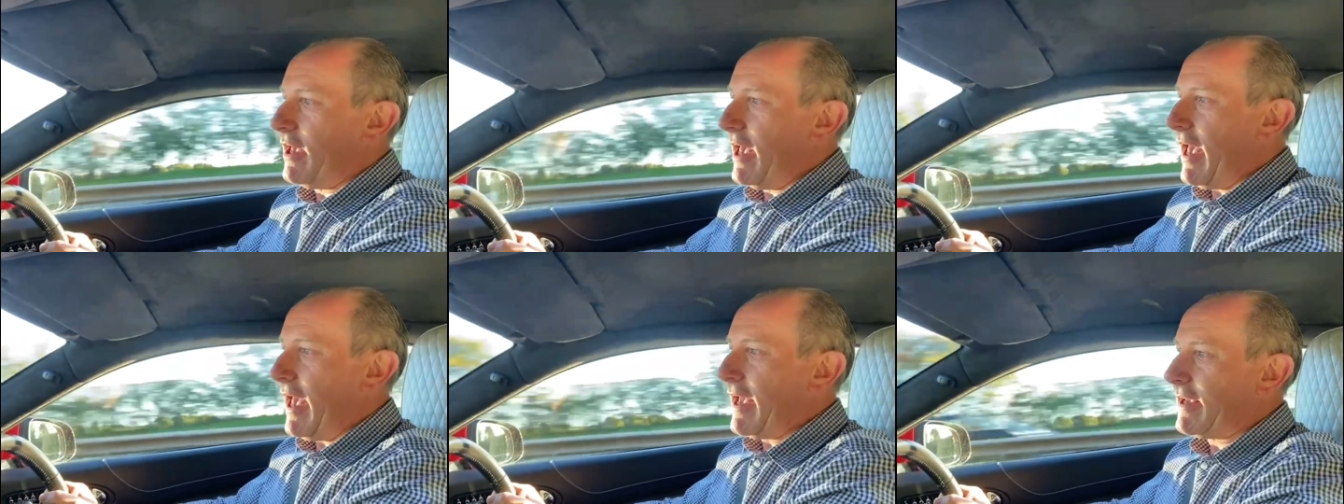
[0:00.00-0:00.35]

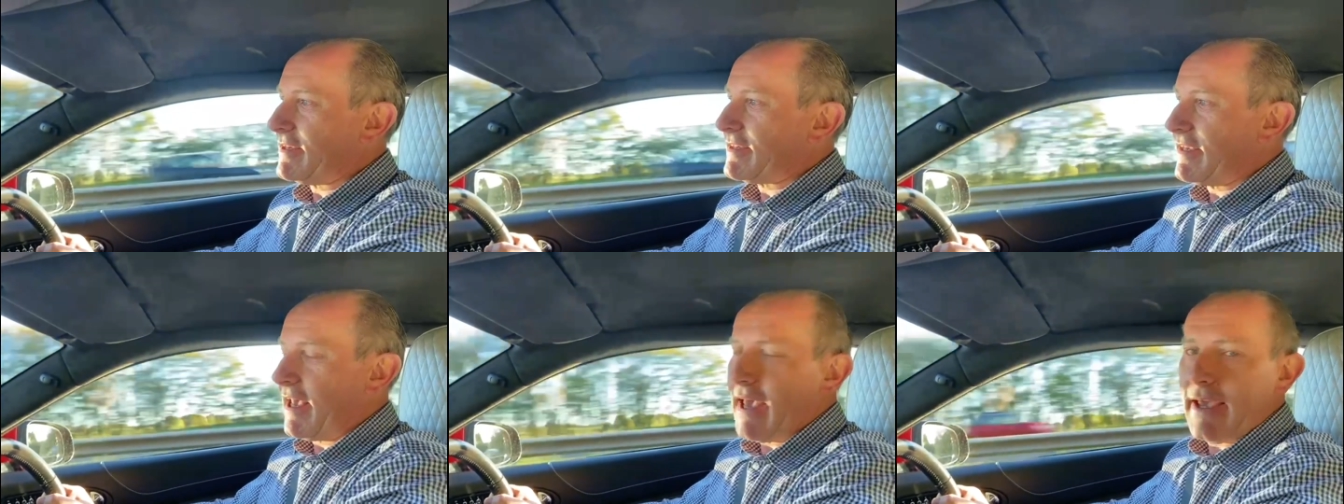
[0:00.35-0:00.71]

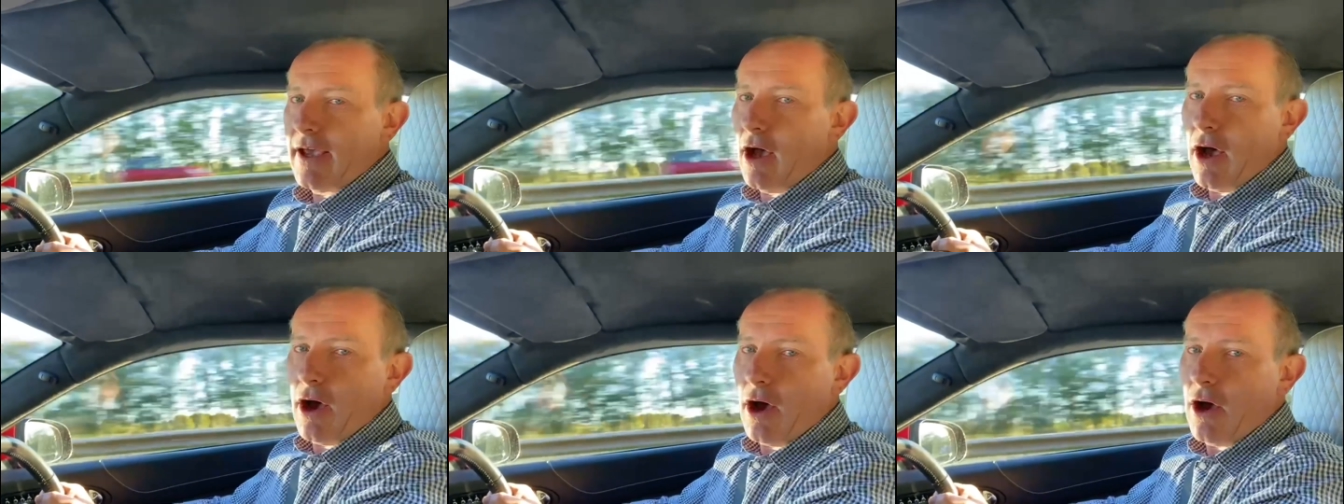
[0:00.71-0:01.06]

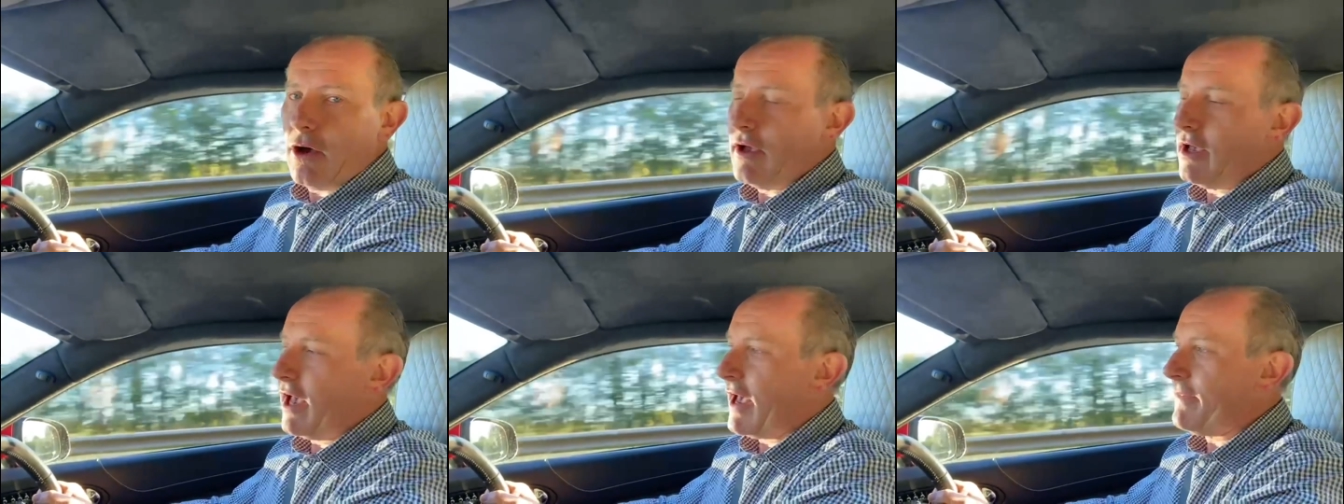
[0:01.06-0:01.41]

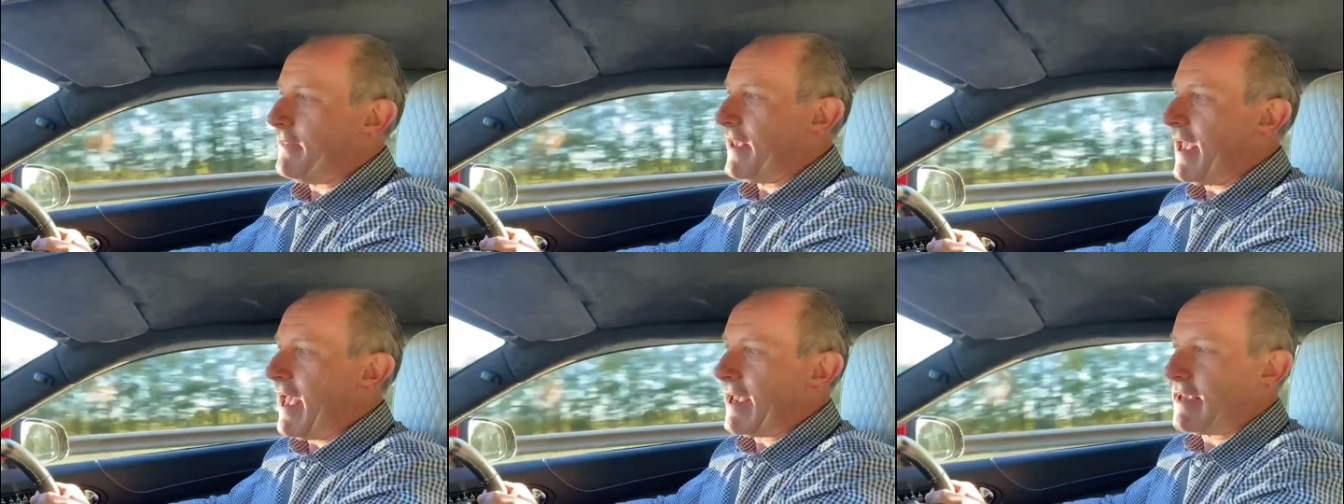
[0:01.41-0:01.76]
XKR and
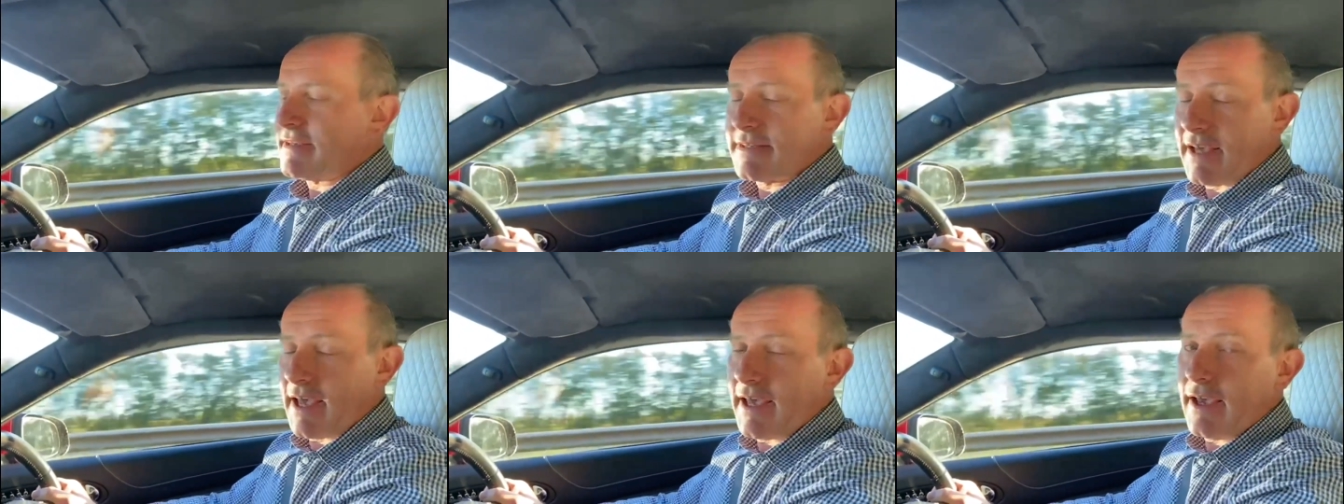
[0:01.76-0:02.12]
the
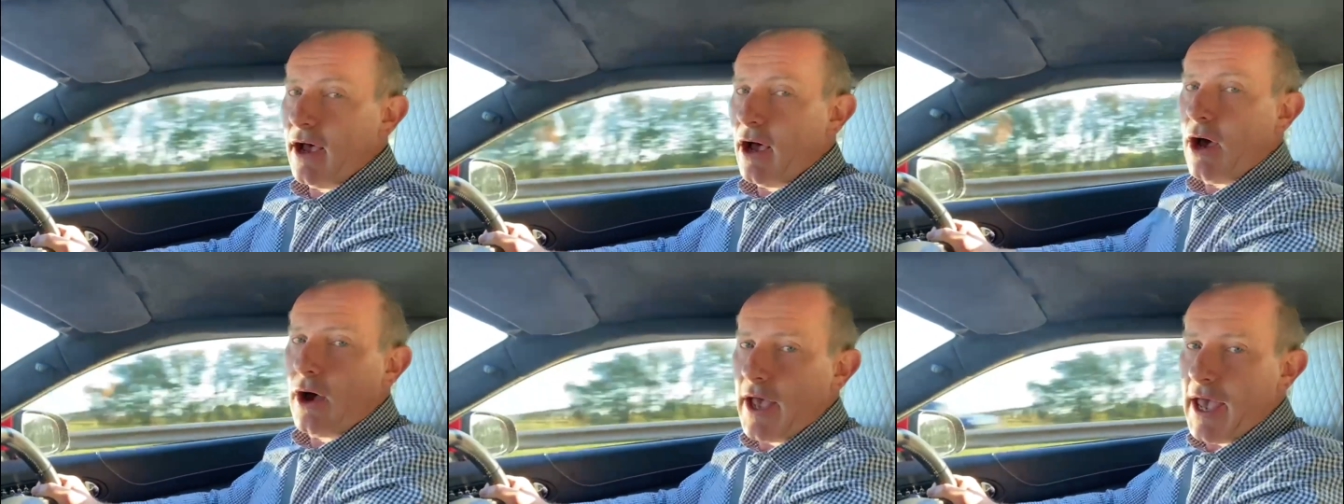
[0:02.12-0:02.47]

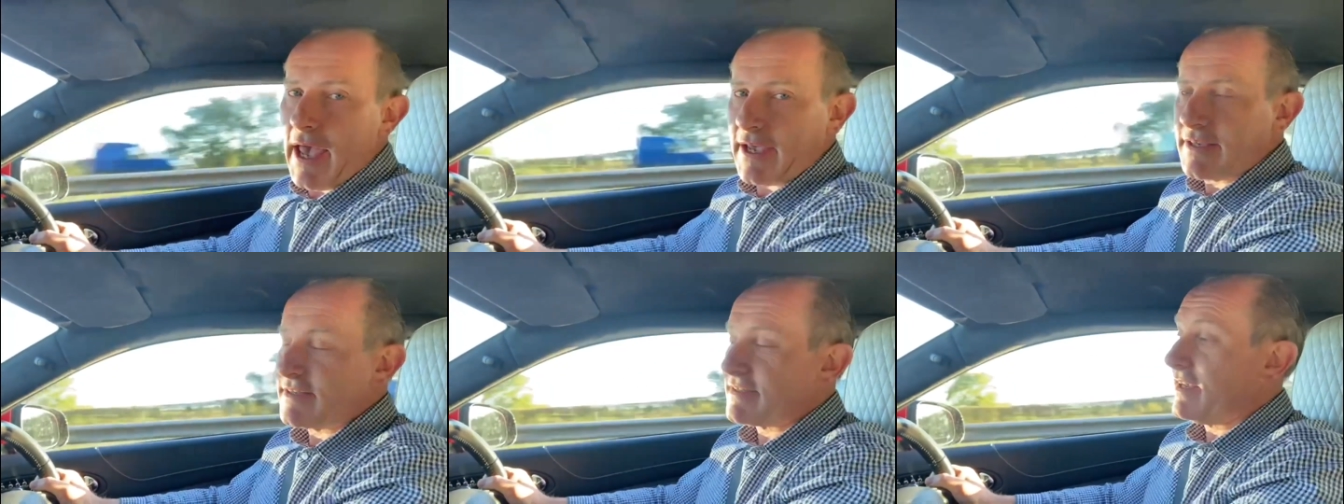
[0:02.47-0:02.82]

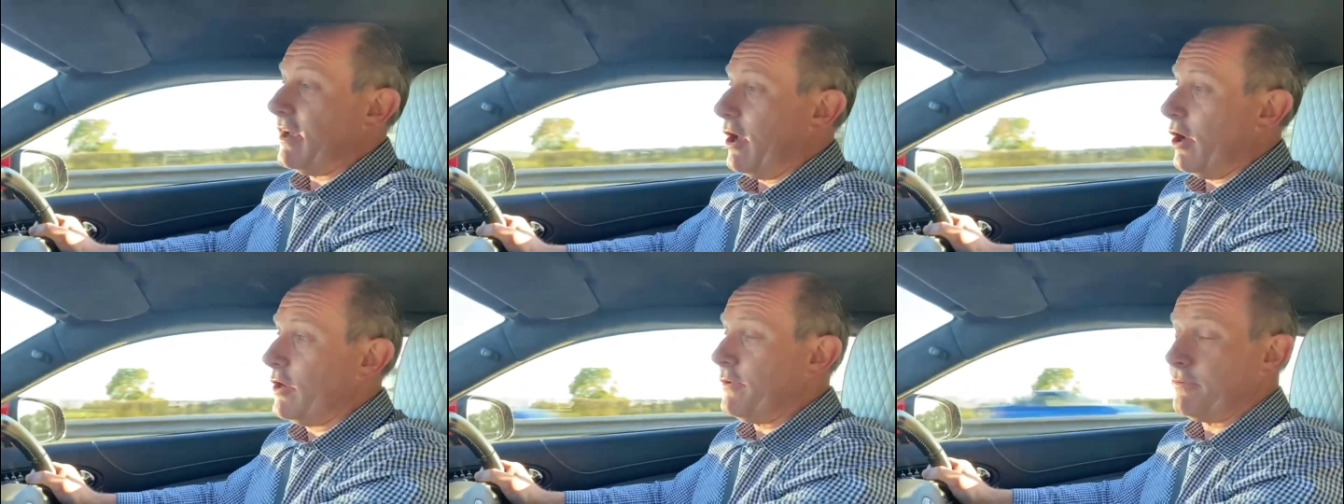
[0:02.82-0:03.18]
XKRS,
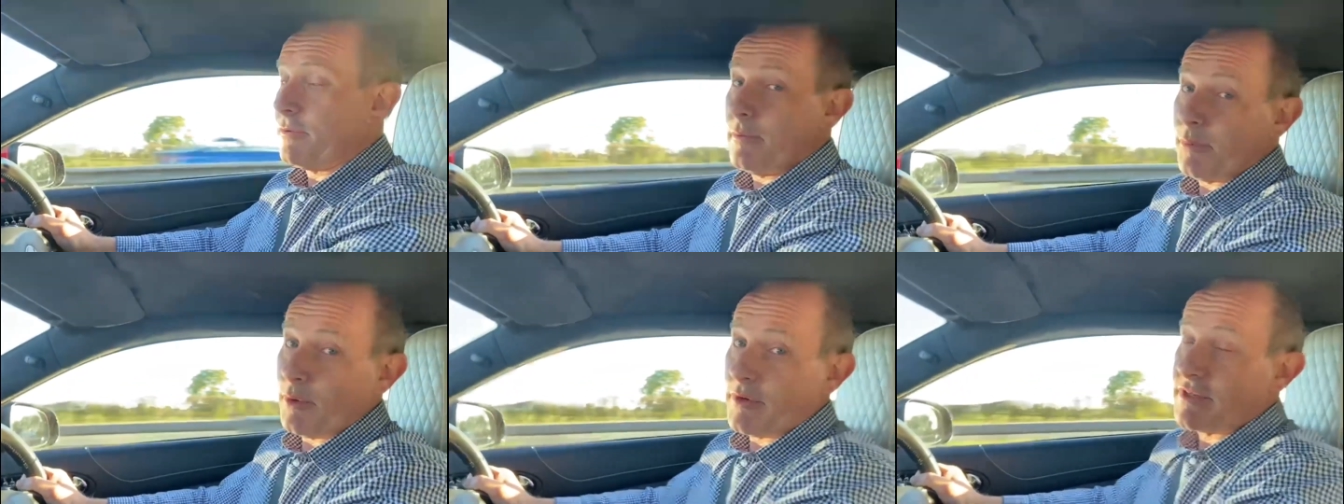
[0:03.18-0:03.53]
only
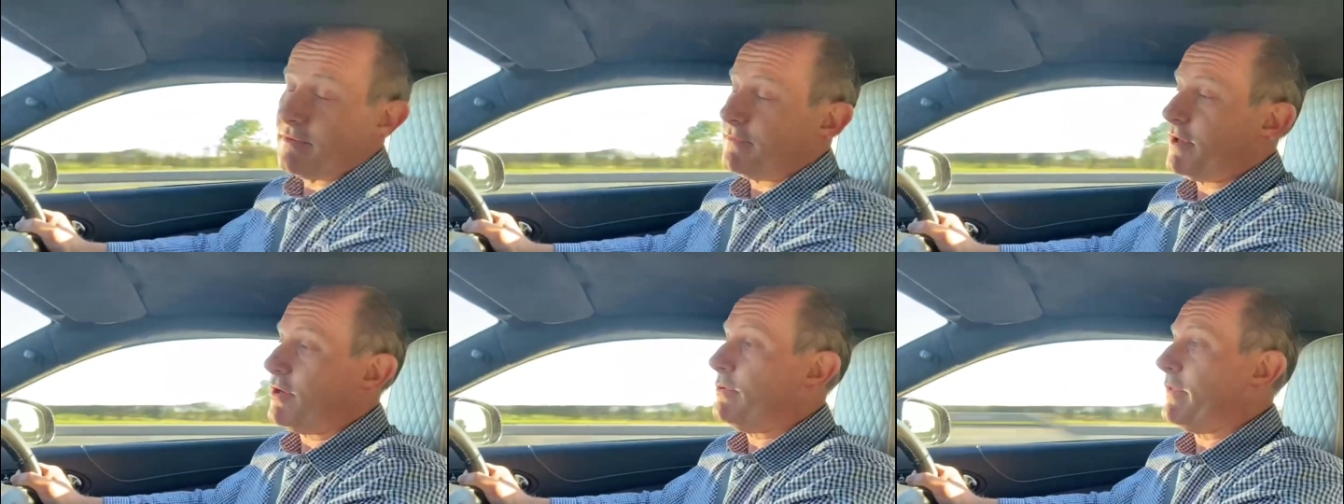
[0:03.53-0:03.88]
from the point
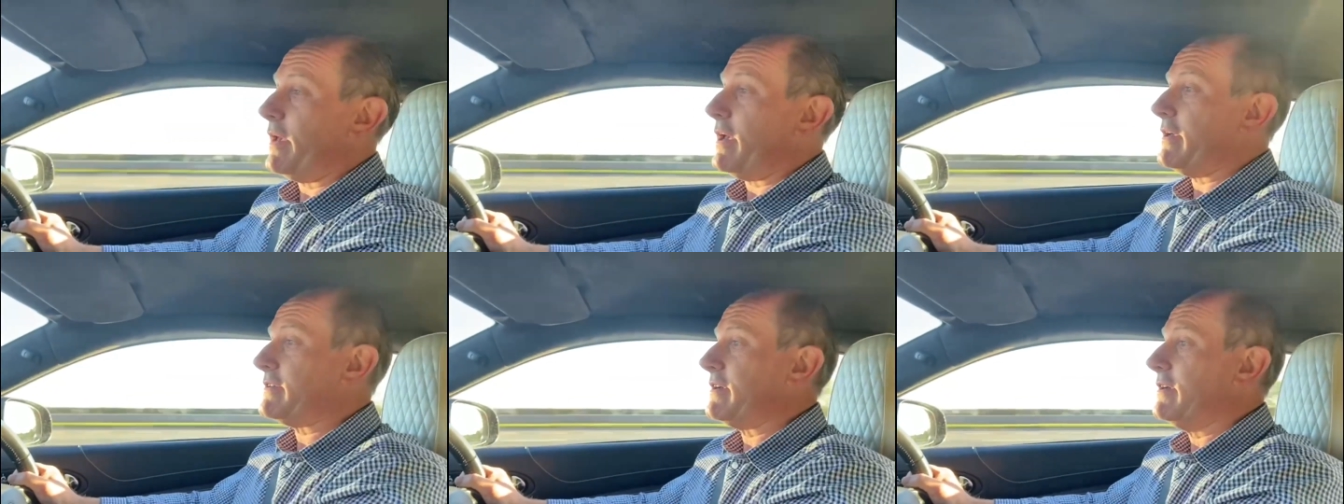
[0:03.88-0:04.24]
of view that